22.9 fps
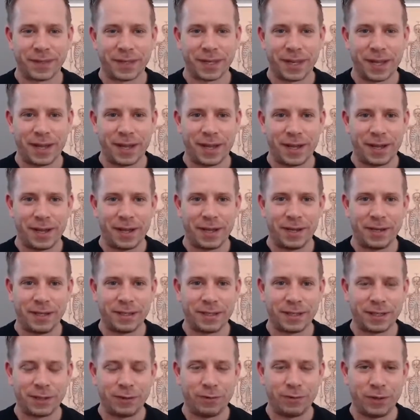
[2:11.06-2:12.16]

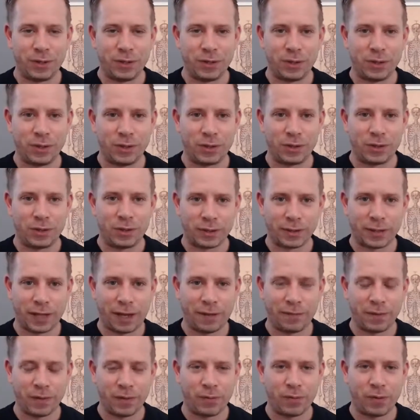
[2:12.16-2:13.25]
and if you just
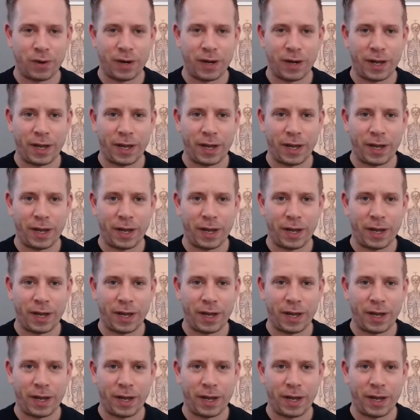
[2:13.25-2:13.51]
have your right